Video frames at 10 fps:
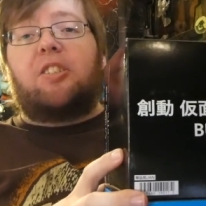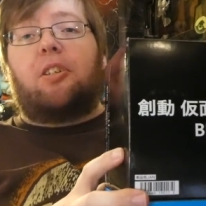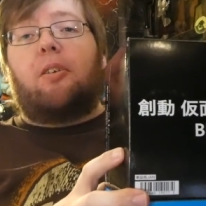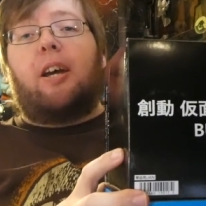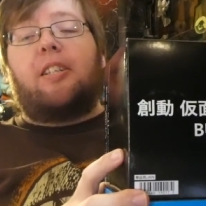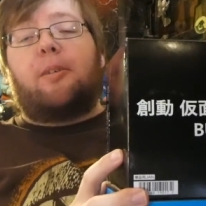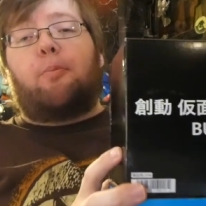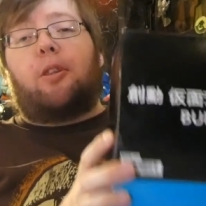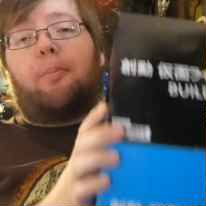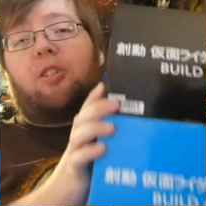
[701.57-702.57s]
so you end
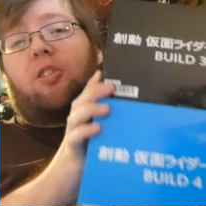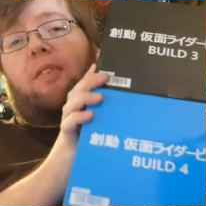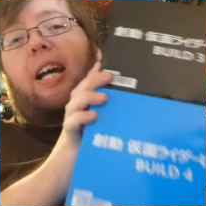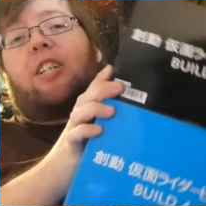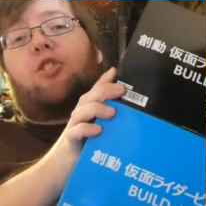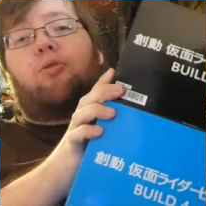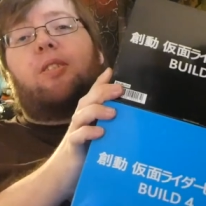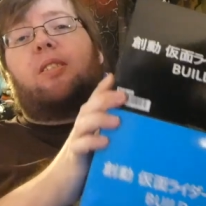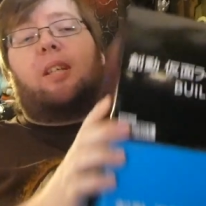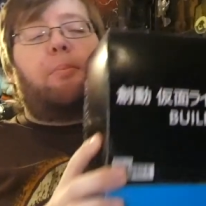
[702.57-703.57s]
up with a bunch of
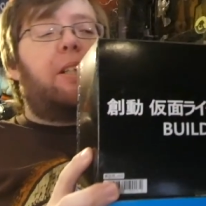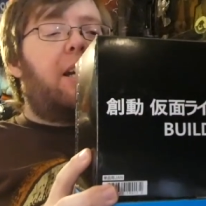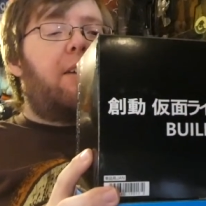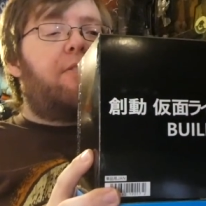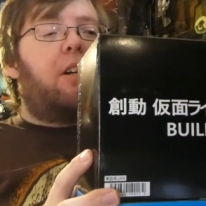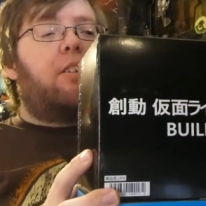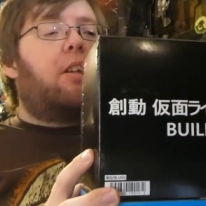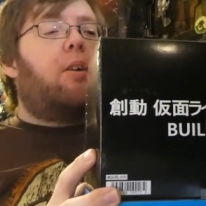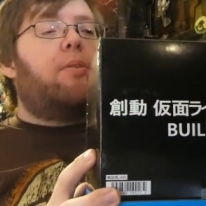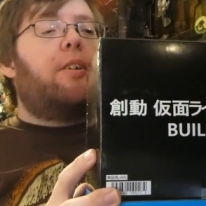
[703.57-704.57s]
extras I'm going to have to
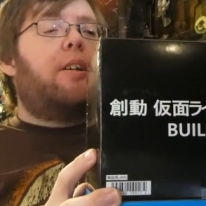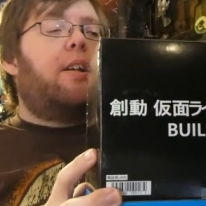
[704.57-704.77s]
unload.